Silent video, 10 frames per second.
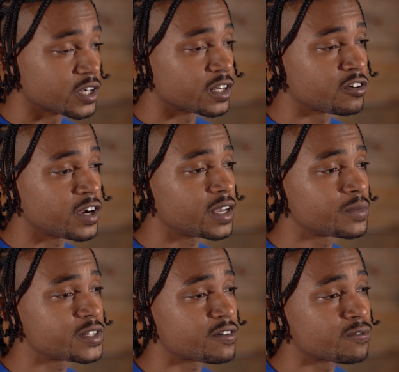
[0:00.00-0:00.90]
because you're getting a
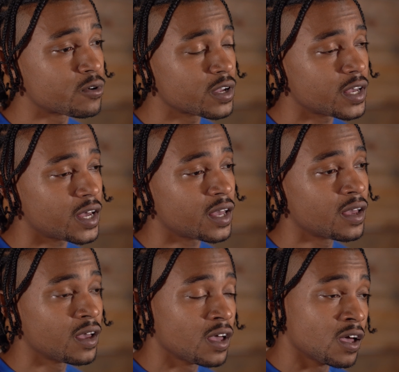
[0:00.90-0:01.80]
great image at
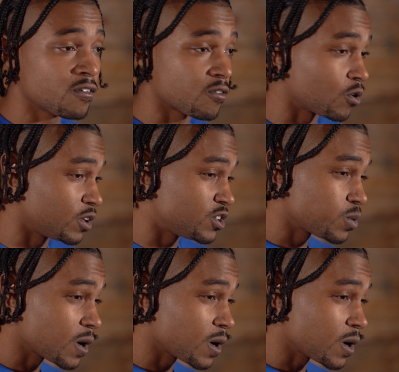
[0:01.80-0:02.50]
4K for only